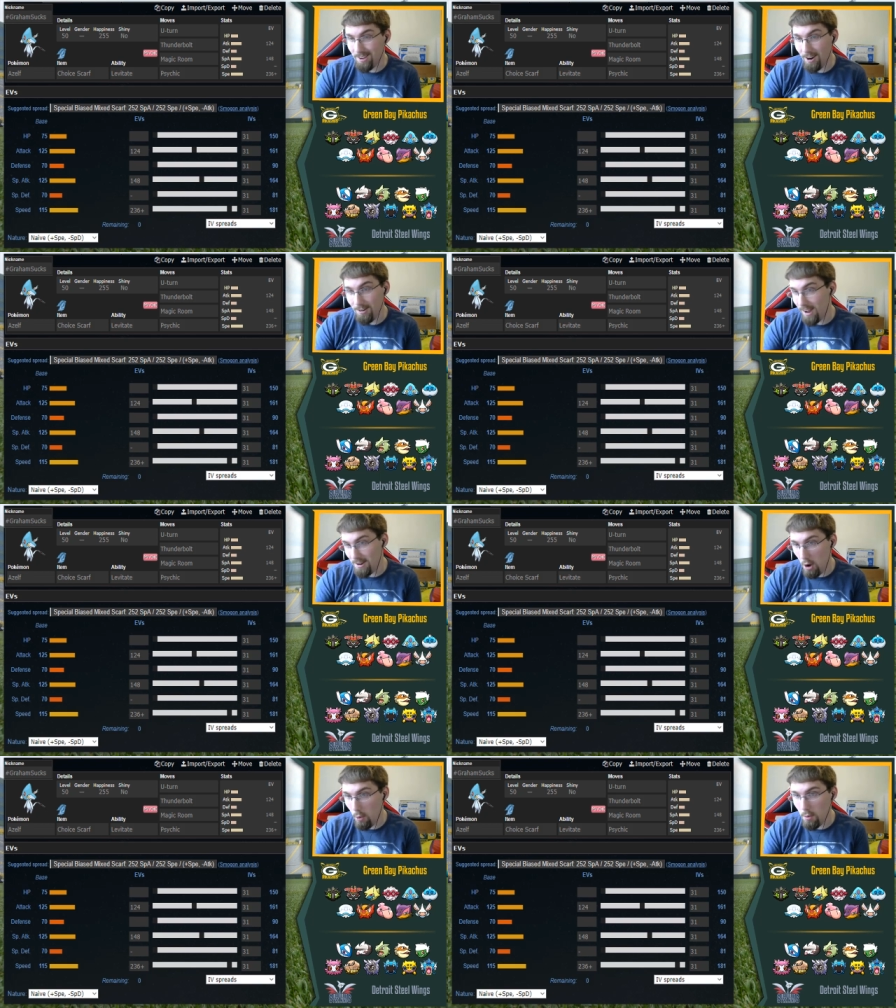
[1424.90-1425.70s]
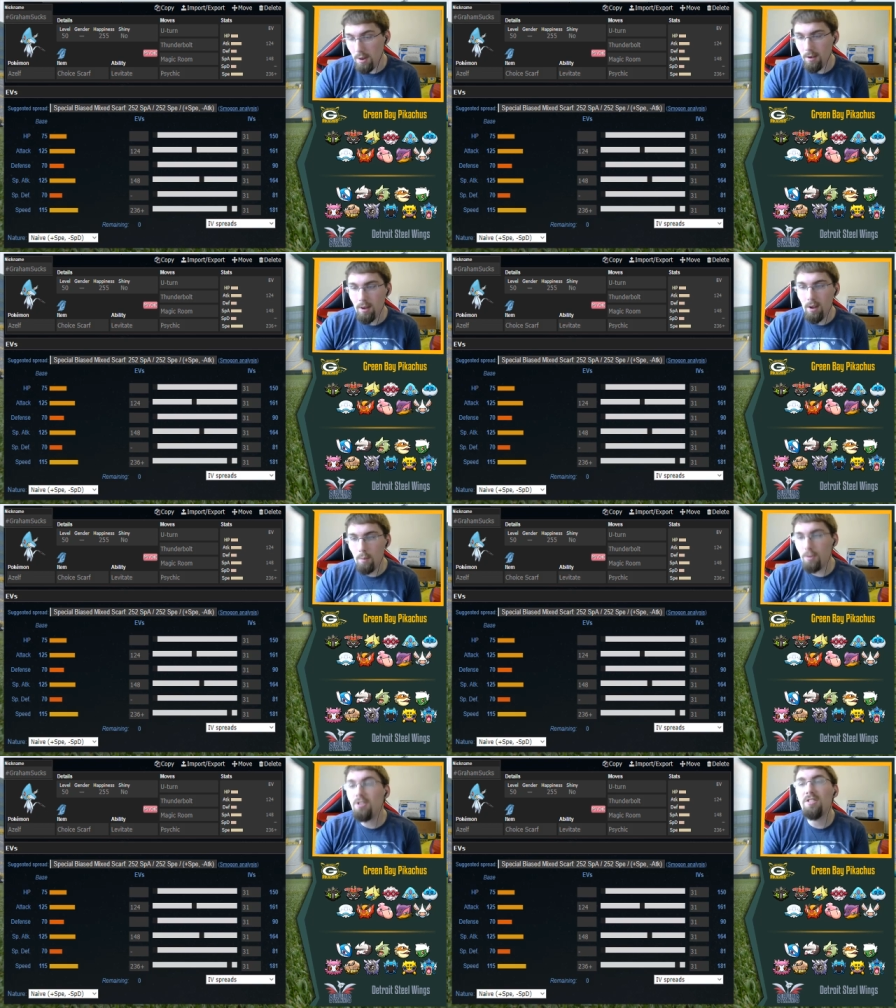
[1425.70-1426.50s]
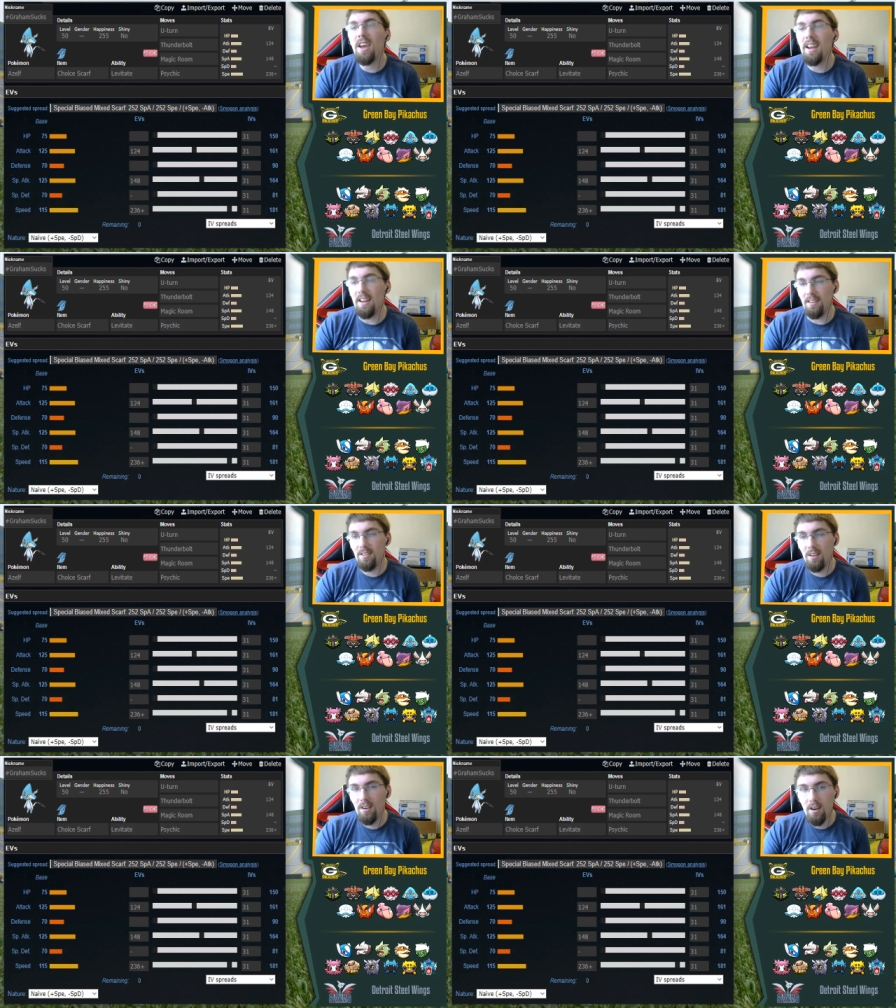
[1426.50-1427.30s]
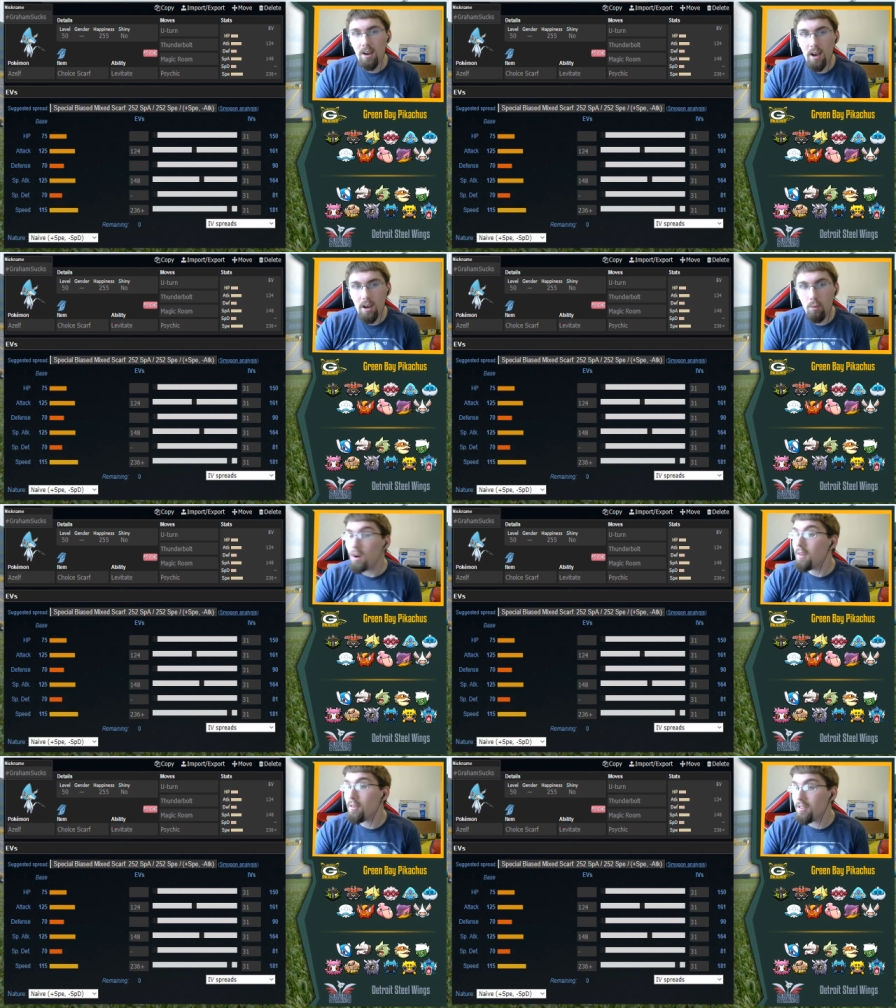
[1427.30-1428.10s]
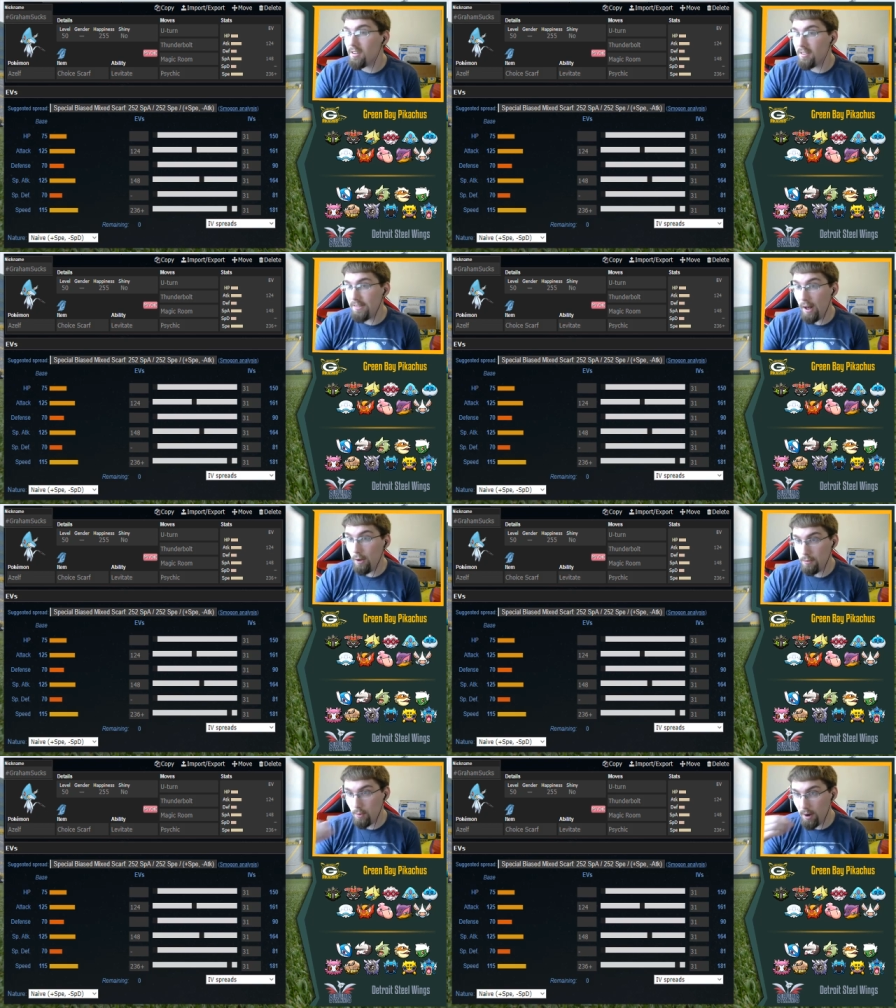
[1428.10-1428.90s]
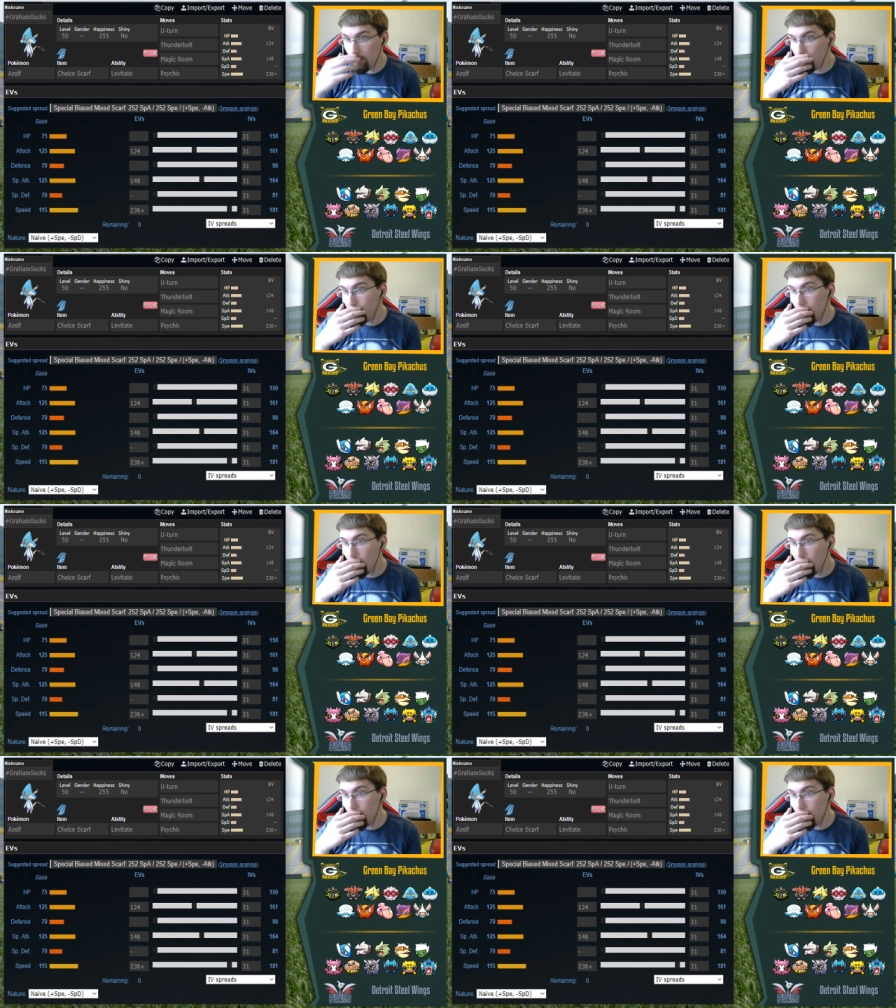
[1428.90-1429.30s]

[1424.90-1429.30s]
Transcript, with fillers: scarfed. I don't, but just say it is. And we're in versus a Zelf, right?